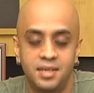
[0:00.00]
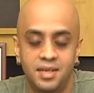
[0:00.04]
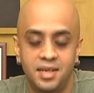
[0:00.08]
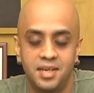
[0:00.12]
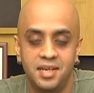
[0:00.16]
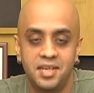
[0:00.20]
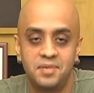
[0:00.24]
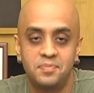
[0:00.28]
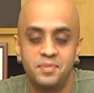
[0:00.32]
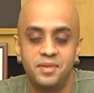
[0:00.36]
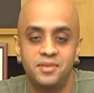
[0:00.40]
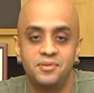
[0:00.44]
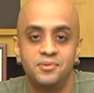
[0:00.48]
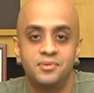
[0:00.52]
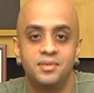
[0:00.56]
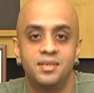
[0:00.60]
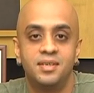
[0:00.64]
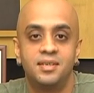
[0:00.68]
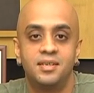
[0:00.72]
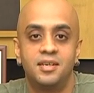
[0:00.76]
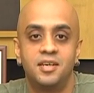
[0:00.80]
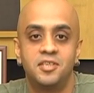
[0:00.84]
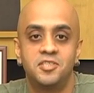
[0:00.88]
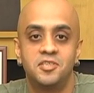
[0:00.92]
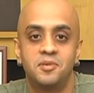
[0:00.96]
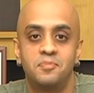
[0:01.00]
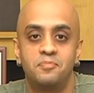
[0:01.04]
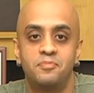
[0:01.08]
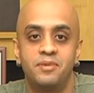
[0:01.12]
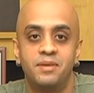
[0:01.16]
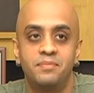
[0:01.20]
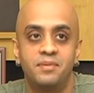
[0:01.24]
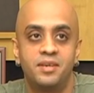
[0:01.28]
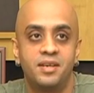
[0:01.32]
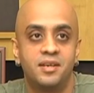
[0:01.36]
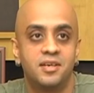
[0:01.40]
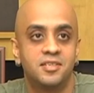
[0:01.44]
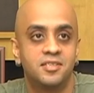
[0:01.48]
Let me do the Ajab Prem
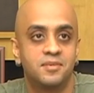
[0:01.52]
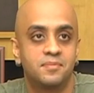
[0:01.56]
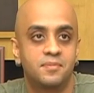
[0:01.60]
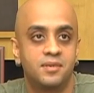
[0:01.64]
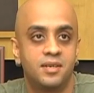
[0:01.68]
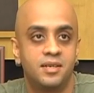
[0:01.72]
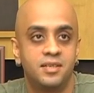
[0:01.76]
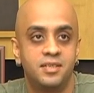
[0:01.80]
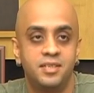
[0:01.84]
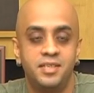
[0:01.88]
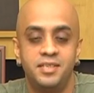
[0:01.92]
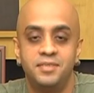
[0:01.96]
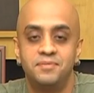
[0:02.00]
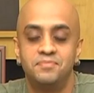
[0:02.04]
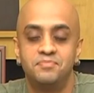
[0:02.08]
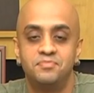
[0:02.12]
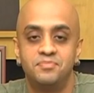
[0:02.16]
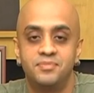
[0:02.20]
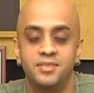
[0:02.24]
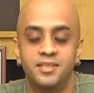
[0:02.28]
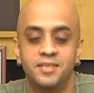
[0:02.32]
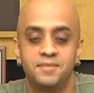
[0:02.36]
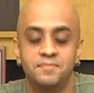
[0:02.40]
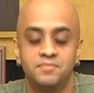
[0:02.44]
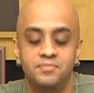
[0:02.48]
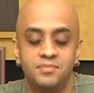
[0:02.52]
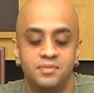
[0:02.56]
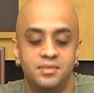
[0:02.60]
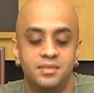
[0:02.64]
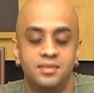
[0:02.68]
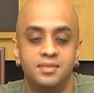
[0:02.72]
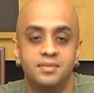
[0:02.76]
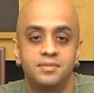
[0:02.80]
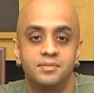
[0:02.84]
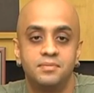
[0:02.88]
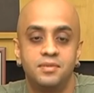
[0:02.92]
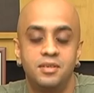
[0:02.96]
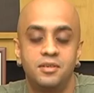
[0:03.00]
Ki Gazab Kahani thing.
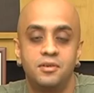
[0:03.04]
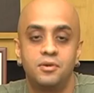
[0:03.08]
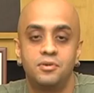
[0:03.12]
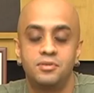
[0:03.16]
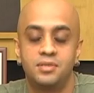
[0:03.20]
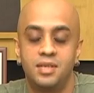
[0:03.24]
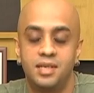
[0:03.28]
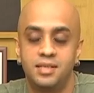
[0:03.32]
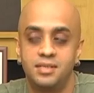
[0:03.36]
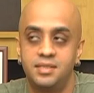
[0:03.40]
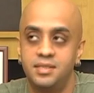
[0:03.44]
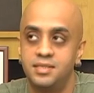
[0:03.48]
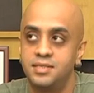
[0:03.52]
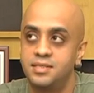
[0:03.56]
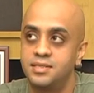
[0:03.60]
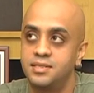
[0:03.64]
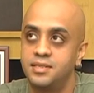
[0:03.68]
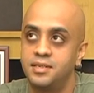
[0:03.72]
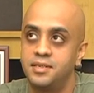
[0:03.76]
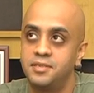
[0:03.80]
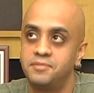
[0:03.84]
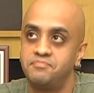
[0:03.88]
It goes like this.